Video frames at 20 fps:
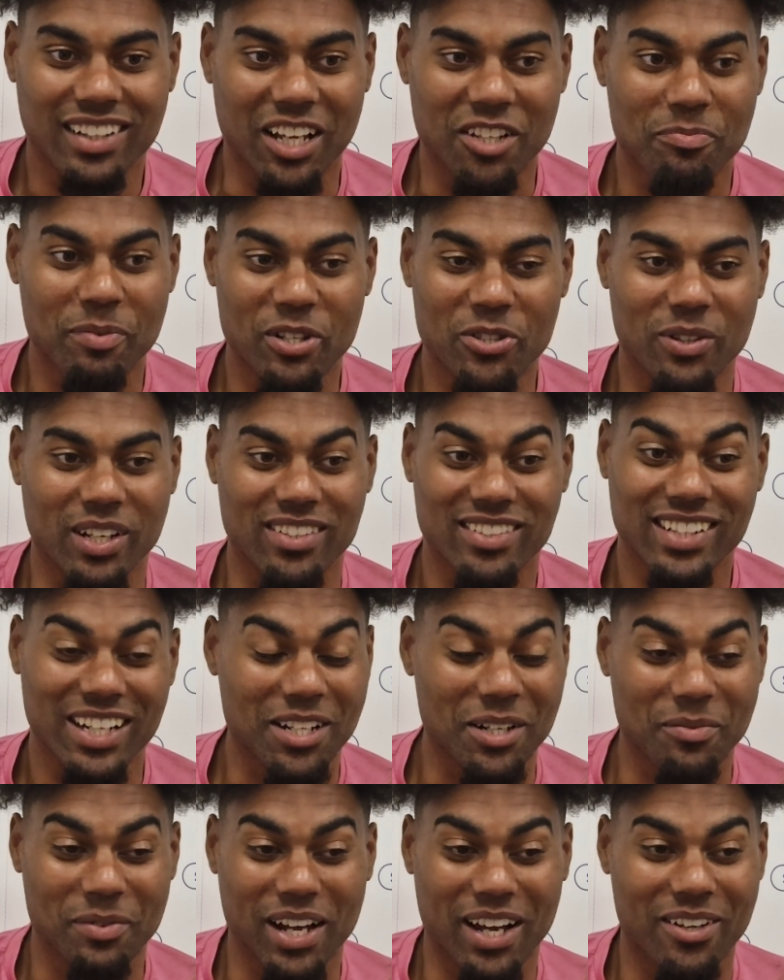special. I said
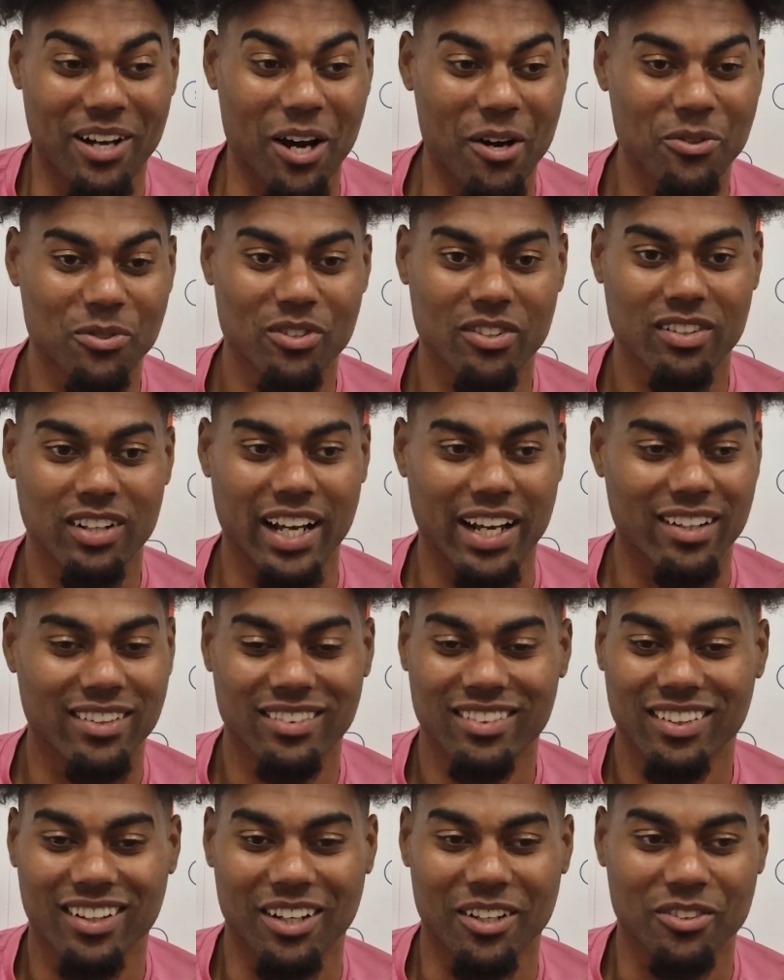that, I was just like,
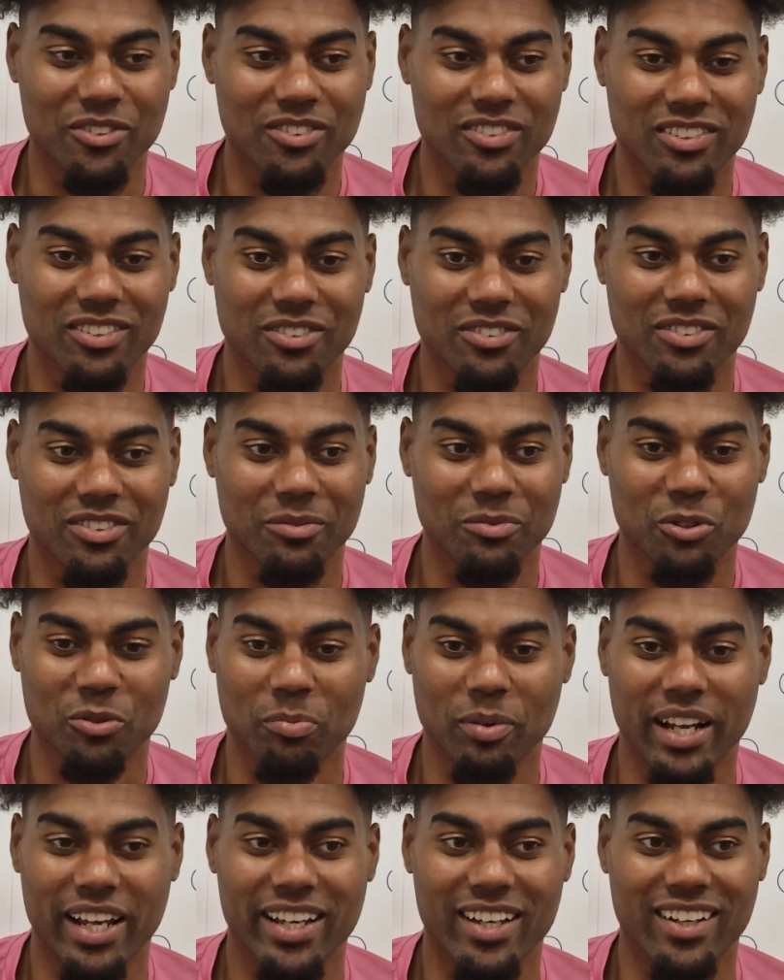I'm just
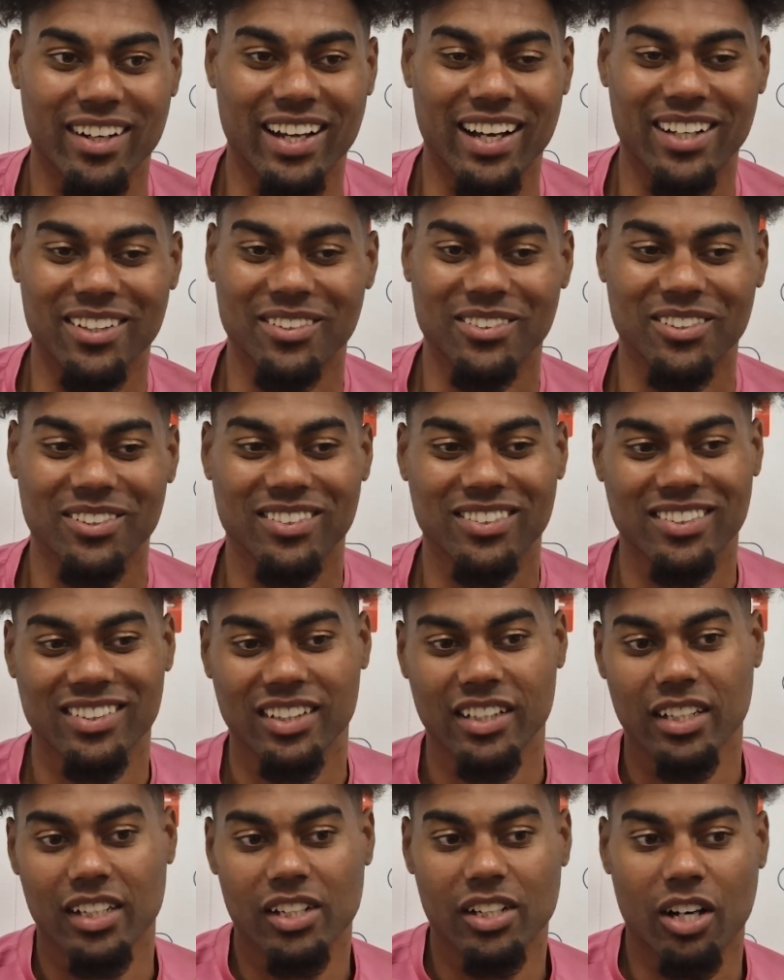playing that. It's just,
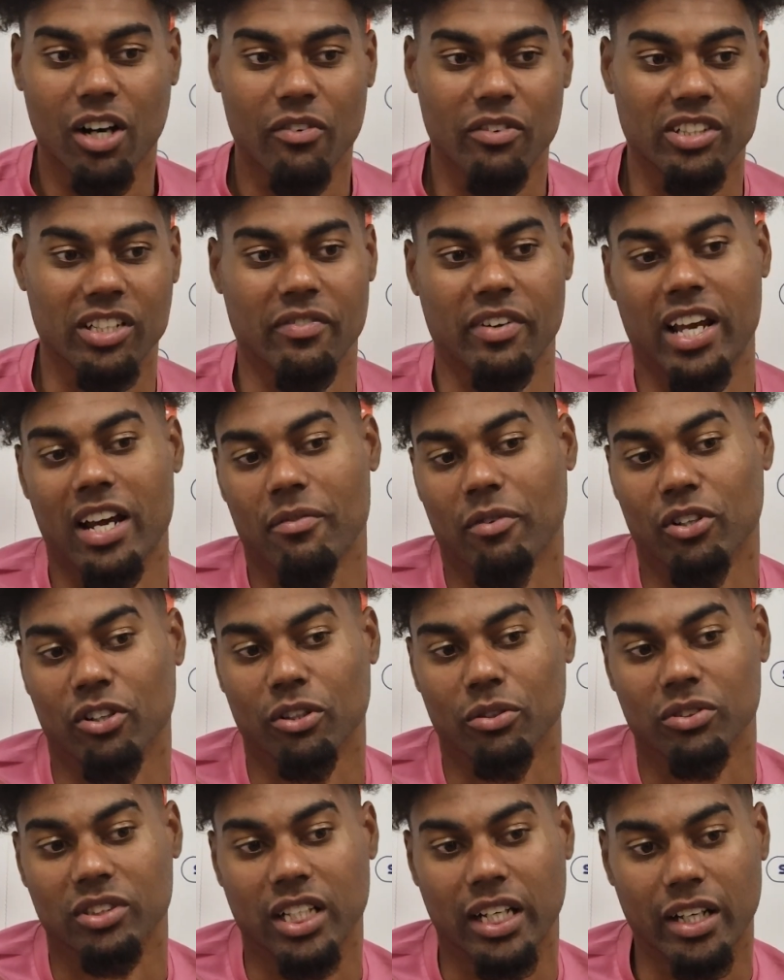obviously I think everyone
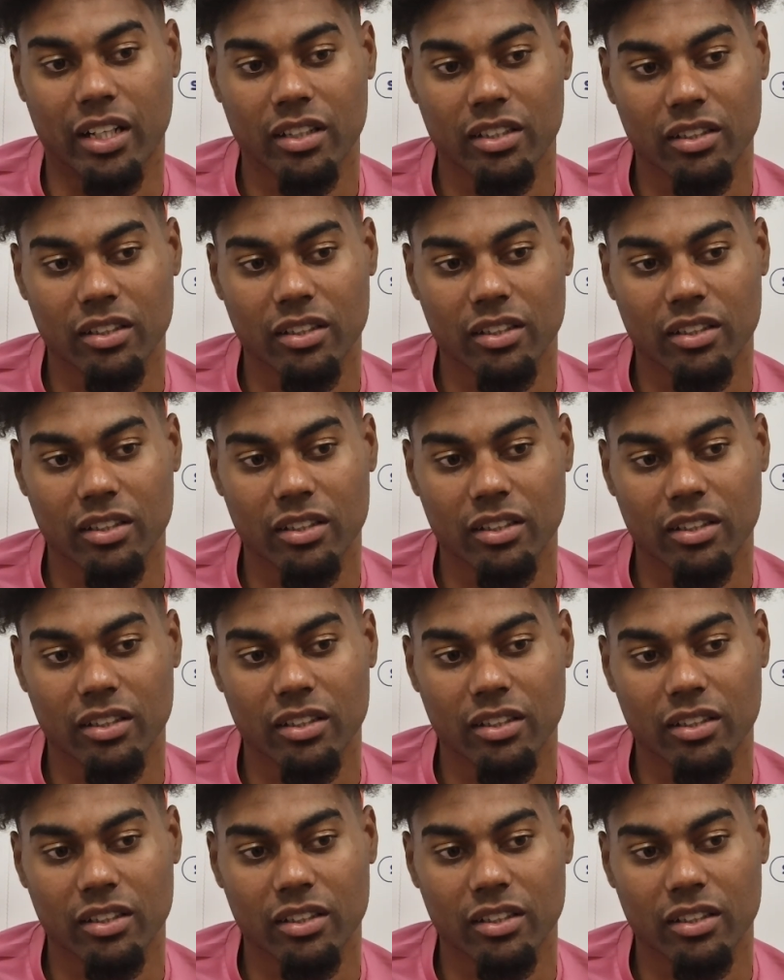knows that.